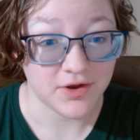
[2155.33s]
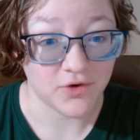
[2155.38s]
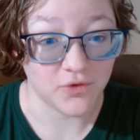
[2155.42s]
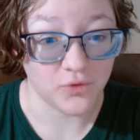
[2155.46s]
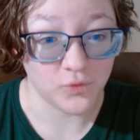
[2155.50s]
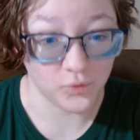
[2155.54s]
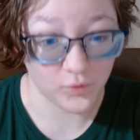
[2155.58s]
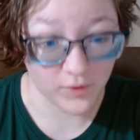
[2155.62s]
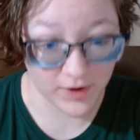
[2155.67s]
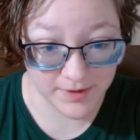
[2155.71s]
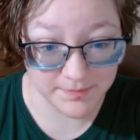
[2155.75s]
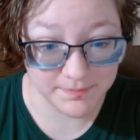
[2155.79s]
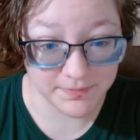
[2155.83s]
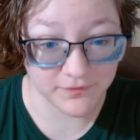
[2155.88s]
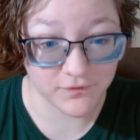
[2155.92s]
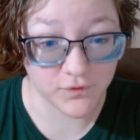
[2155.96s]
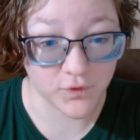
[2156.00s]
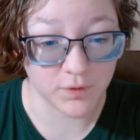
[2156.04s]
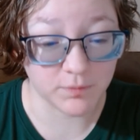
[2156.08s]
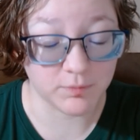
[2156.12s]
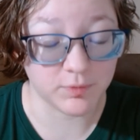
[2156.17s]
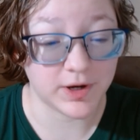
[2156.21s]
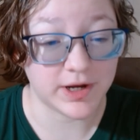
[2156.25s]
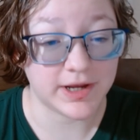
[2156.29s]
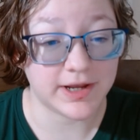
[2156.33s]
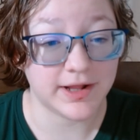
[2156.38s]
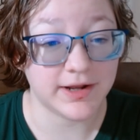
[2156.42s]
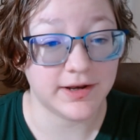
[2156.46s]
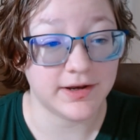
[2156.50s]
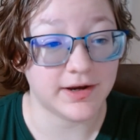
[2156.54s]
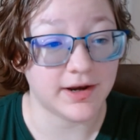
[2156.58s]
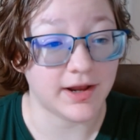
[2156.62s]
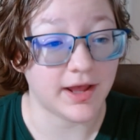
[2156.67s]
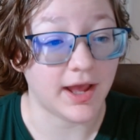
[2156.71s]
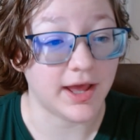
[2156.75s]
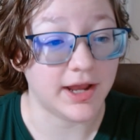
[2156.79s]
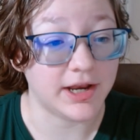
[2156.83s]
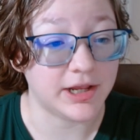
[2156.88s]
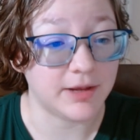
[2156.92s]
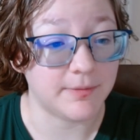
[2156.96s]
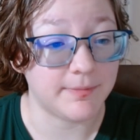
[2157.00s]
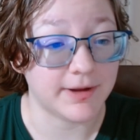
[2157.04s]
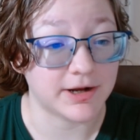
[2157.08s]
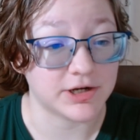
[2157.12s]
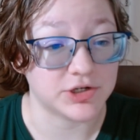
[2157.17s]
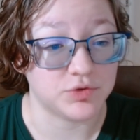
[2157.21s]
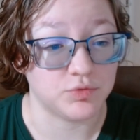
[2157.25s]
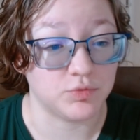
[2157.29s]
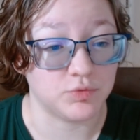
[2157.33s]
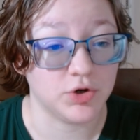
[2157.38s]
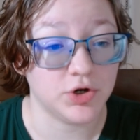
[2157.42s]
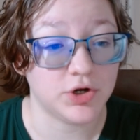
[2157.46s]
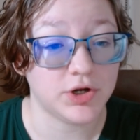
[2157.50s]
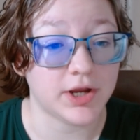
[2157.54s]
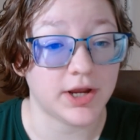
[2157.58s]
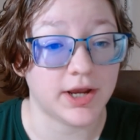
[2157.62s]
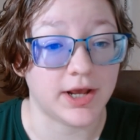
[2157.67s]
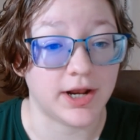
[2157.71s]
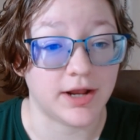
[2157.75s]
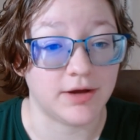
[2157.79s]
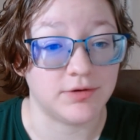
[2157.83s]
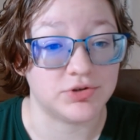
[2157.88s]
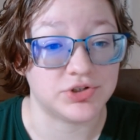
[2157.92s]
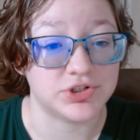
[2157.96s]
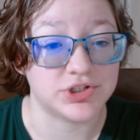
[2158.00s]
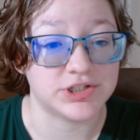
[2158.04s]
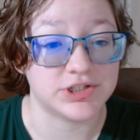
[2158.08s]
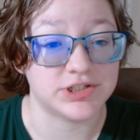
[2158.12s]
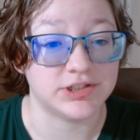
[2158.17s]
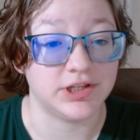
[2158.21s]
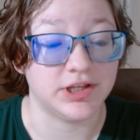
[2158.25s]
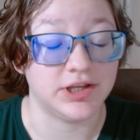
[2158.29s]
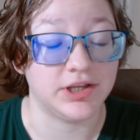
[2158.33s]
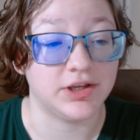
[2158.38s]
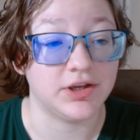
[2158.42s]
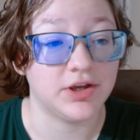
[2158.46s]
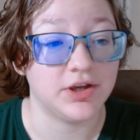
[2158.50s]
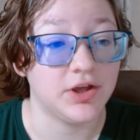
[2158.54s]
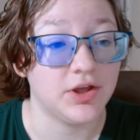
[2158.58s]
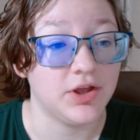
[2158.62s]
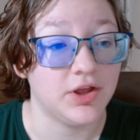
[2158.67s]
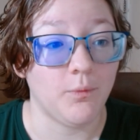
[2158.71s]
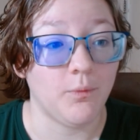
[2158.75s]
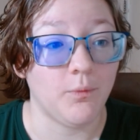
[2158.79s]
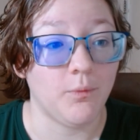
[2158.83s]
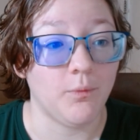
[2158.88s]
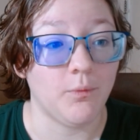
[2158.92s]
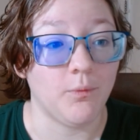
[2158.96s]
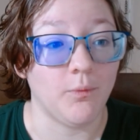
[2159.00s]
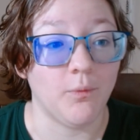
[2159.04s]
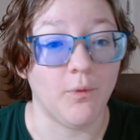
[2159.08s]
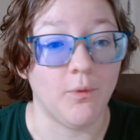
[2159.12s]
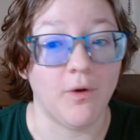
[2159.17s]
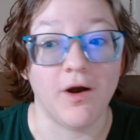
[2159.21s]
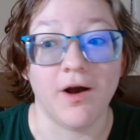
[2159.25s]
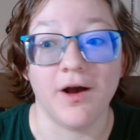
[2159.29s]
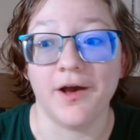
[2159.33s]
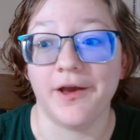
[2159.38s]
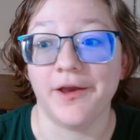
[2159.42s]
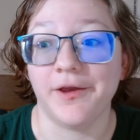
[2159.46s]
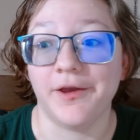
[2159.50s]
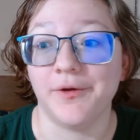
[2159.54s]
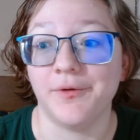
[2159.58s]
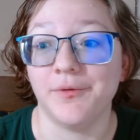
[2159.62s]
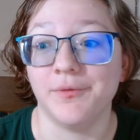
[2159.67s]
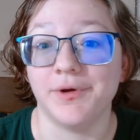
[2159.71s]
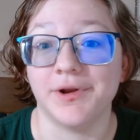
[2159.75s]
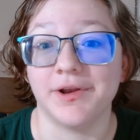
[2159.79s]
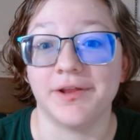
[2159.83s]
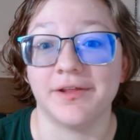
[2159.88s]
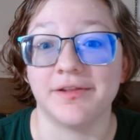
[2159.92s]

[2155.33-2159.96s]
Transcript: Right before break ended, I had to get back to work, and I was just like, why? What